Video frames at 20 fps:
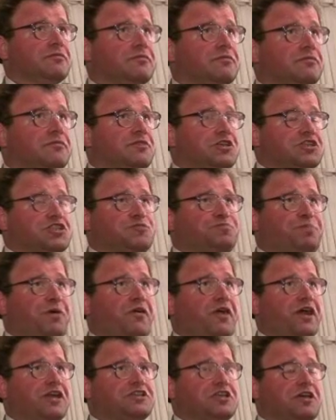The
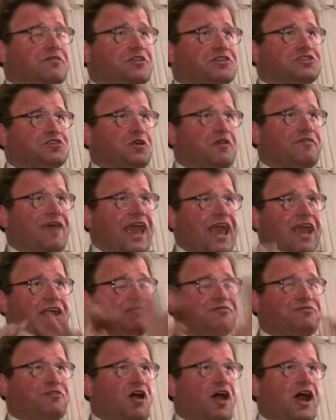spirit of the sort of egg
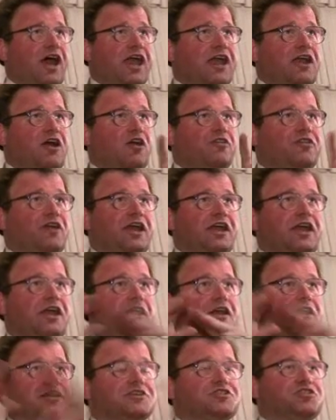frying on the
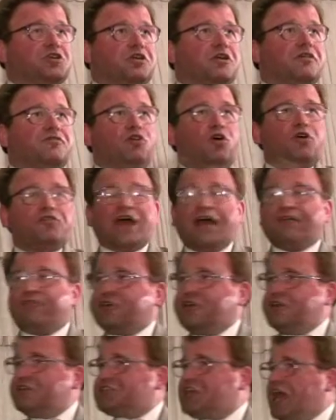sort of North
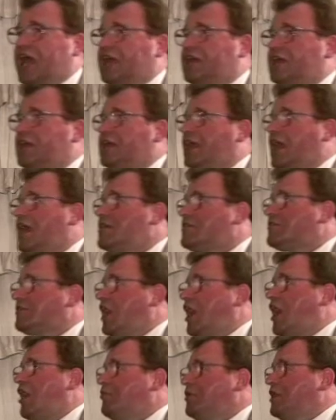African tank in the 8th
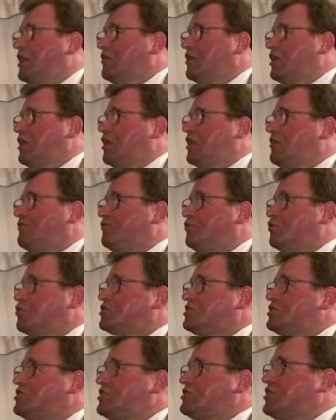Army in the early
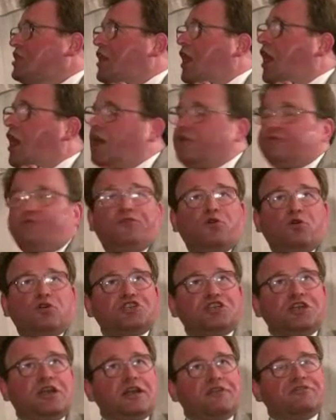40s has
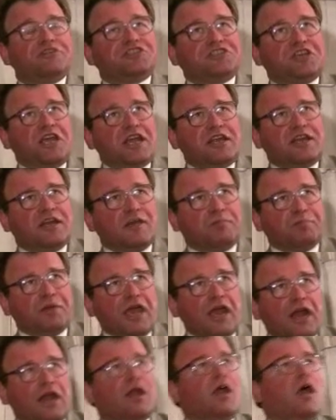unfortunately receded a
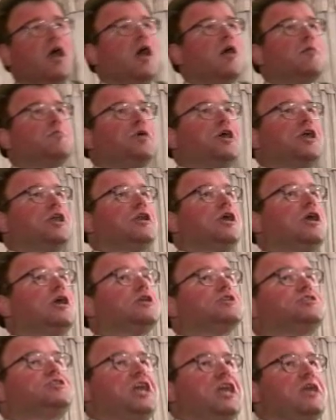bit.
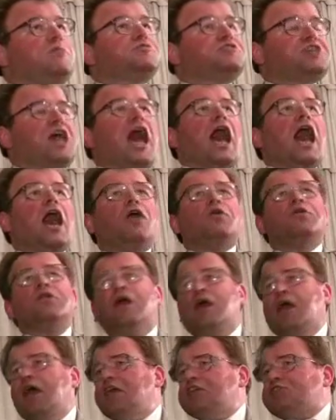But deep
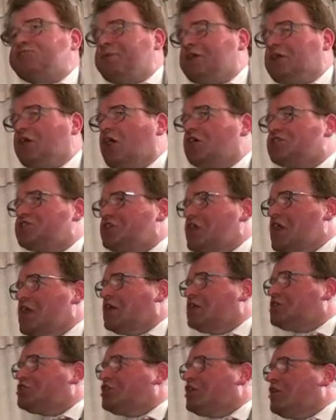down, it's because the
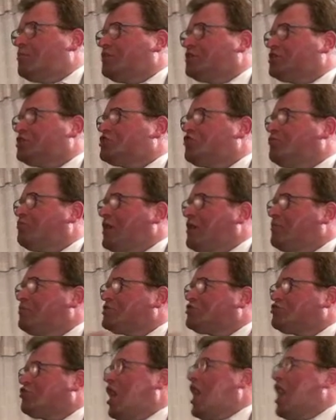English and the British have been
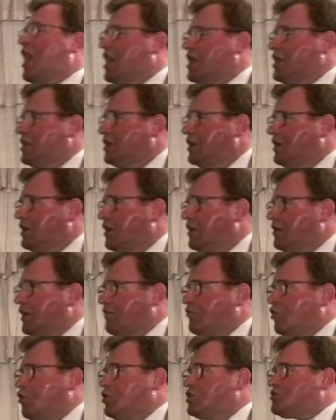betrayed.
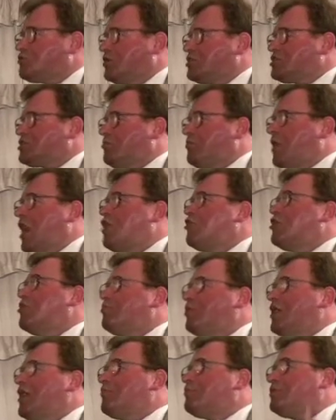They've always wanted to moan
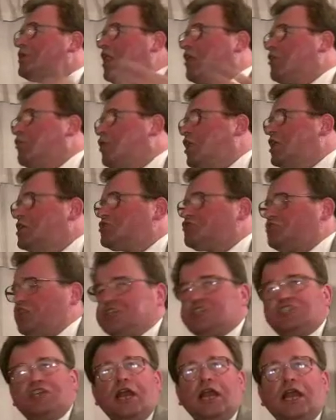a bit, but otherwise
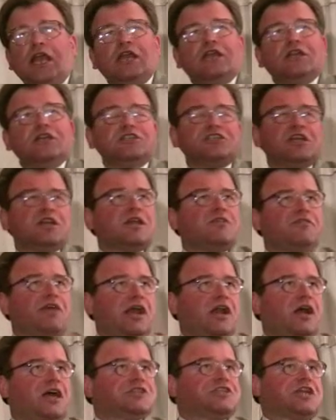trust their leaders, and they
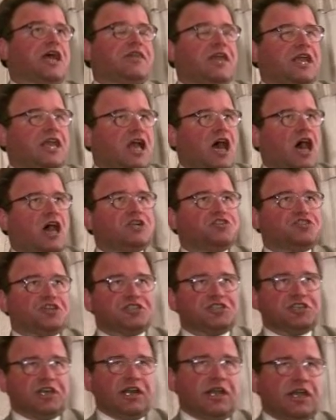realise now they can't
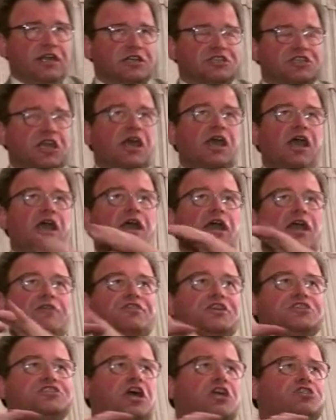trust their leaders. If
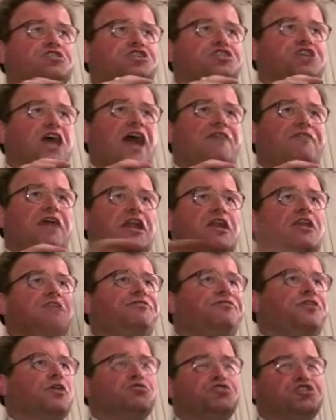this country is to have any
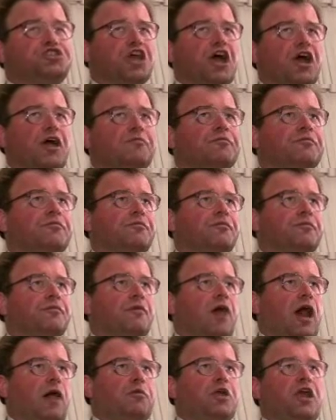future,
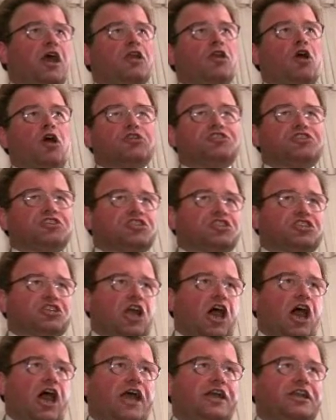and we are not to
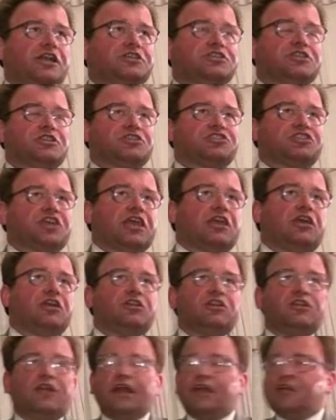slide into the
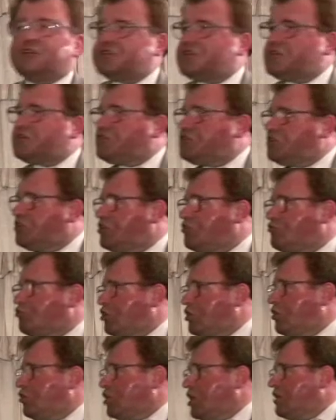second and then into the third
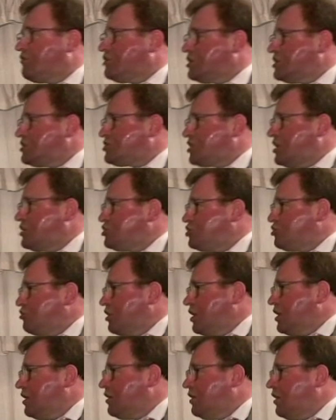world over this
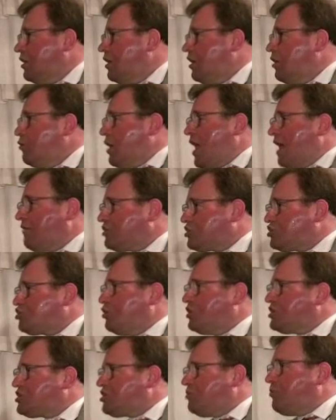century, we have a
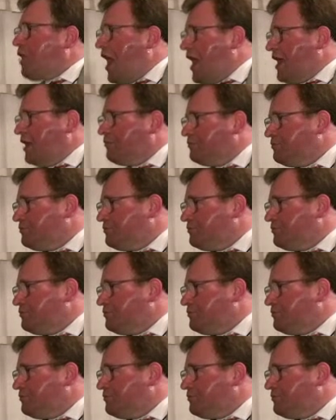choice to make.